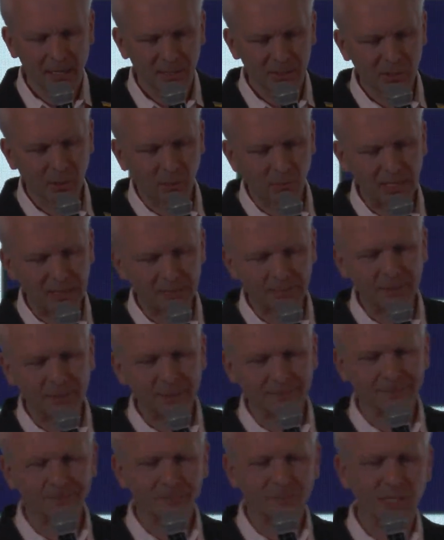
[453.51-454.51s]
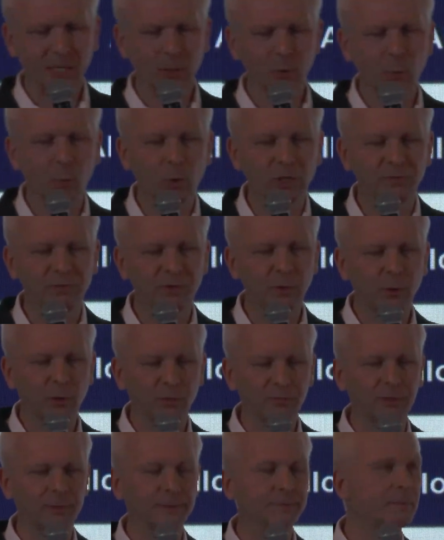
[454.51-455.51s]
So let me tell you what we
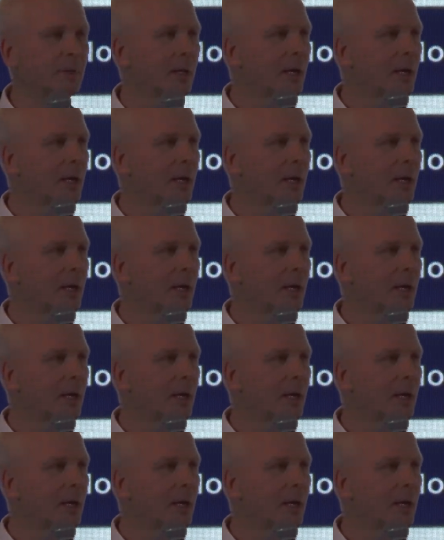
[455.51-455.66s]
offer.